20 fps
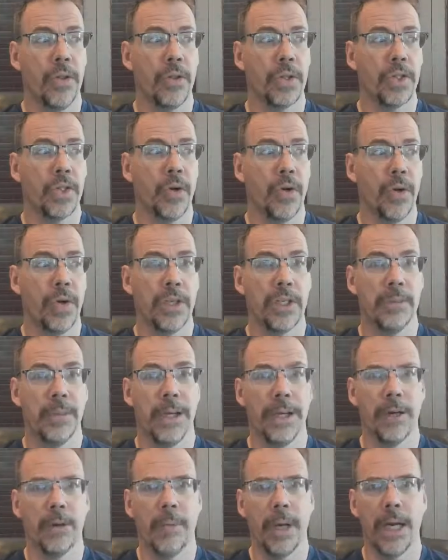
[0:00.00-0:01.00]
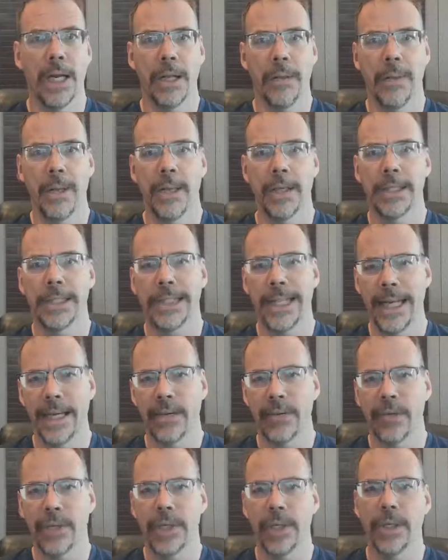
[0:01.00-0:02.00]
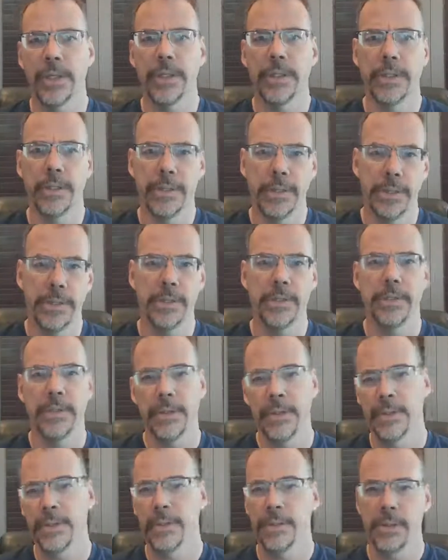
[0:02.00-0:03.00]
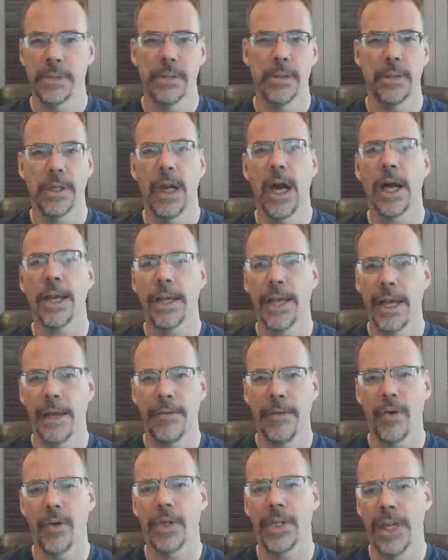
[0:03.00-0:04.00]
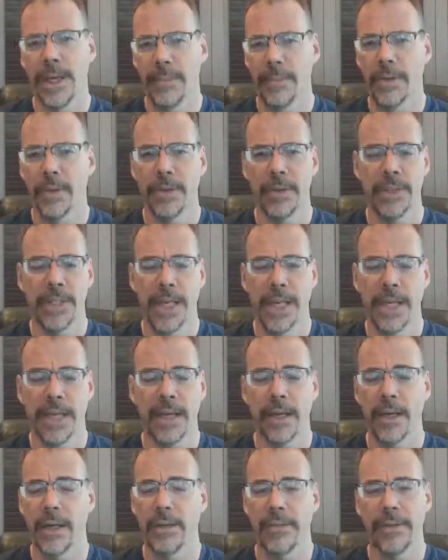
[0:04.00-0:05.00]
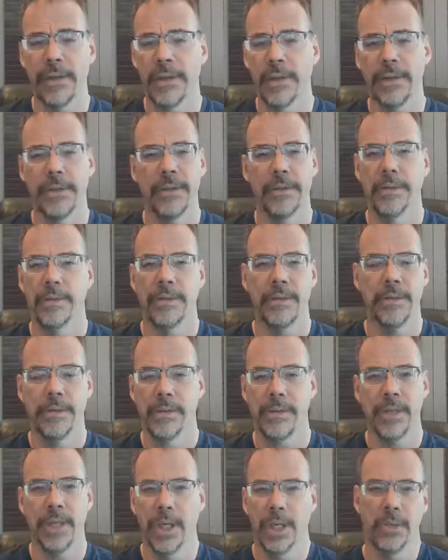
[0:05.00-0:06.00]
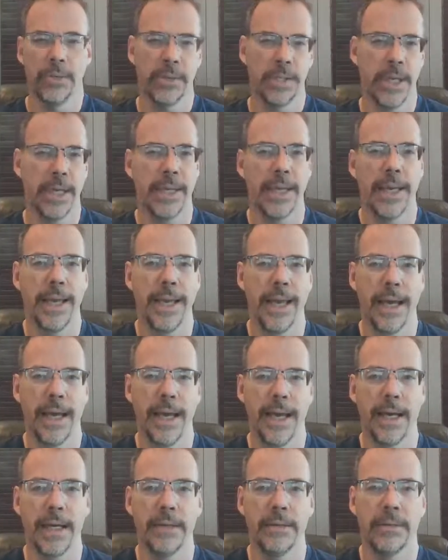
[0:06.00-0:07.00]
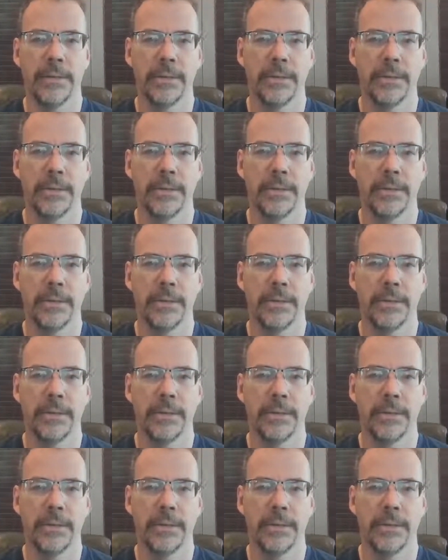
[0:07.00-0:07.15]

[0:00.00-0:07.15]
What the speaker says: the stories about your body being sacred and God gave you a temple and take care of it. And, it's like, yeah,